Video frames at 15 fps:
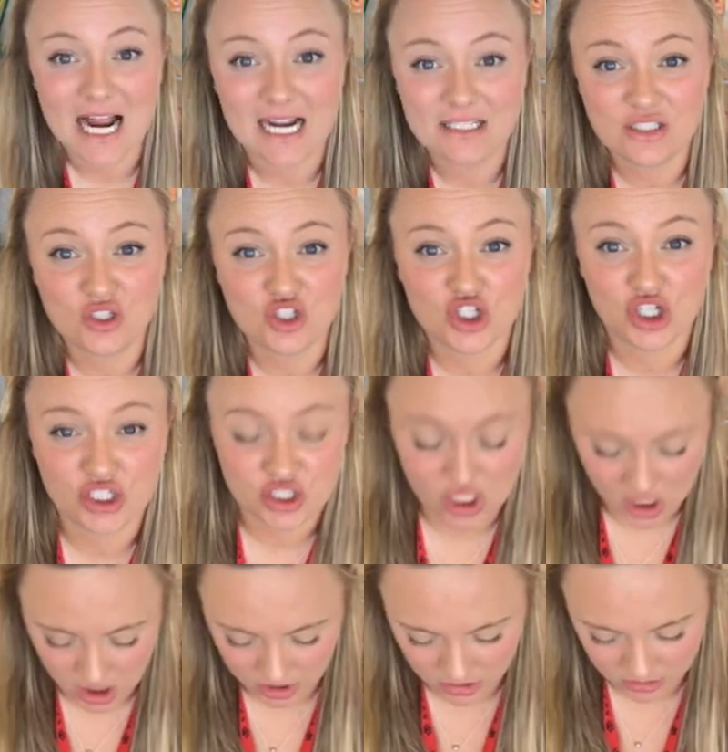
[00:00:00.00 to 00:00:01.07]
as you start to
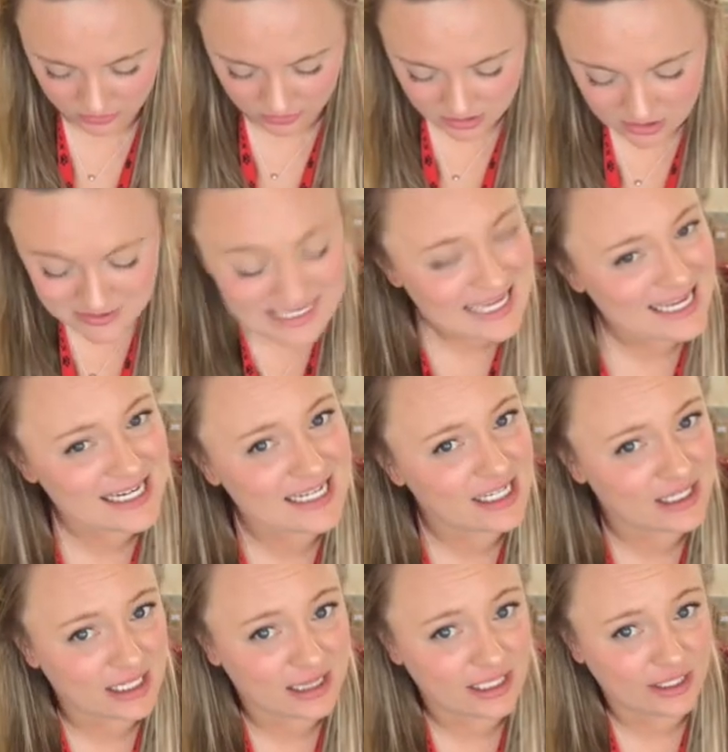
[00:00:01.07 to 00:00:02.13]
hot glue, you
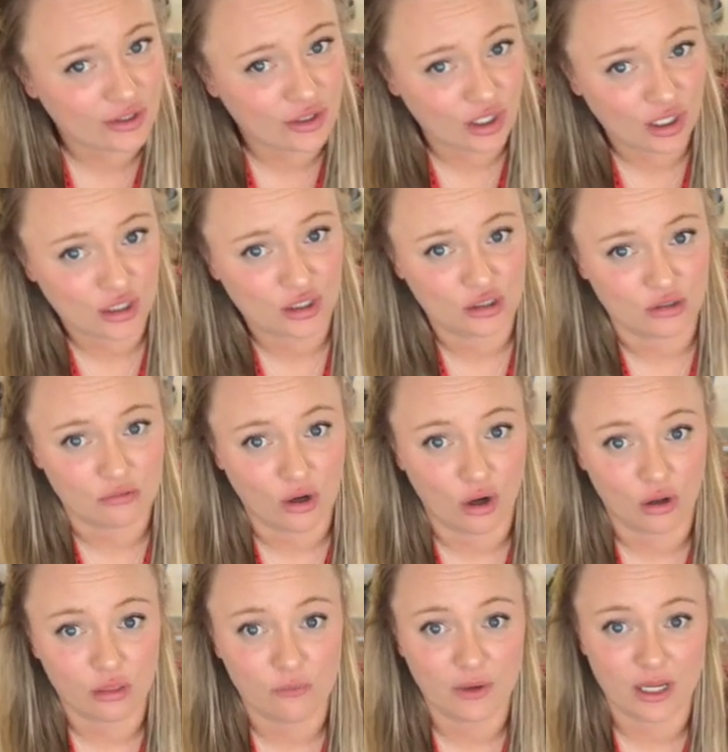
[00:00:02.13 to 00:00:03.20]
cannot lay your hot glue
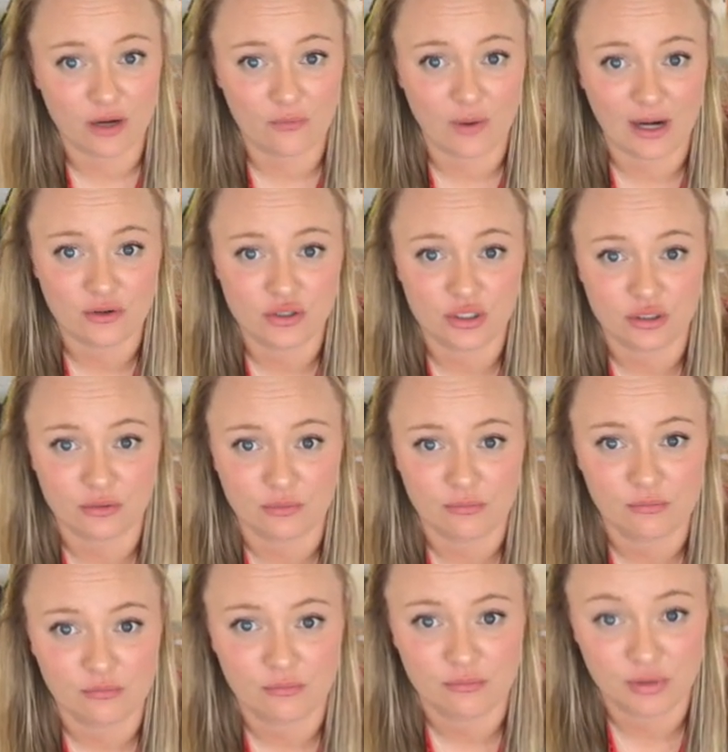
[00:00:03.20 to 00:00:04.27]
all the way around your
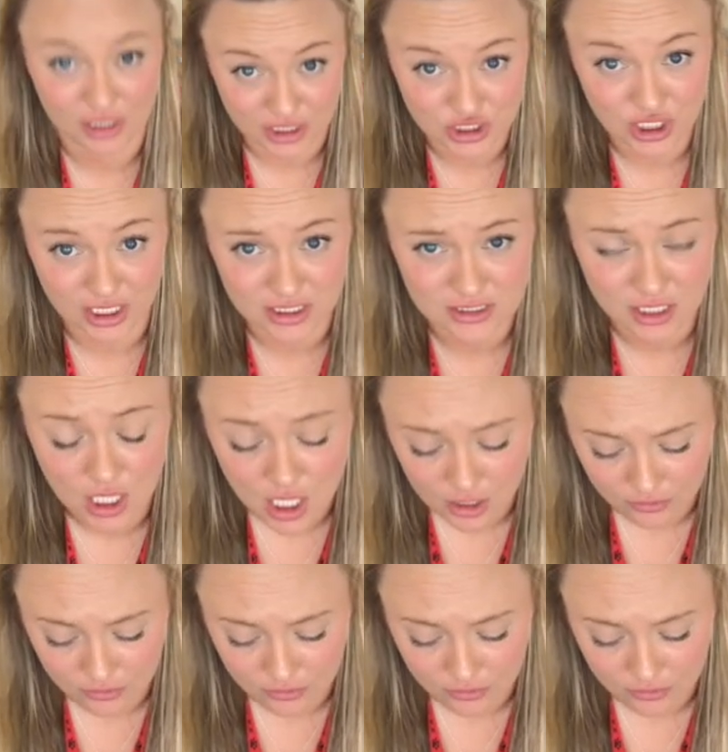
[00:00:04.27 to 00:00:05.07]
project.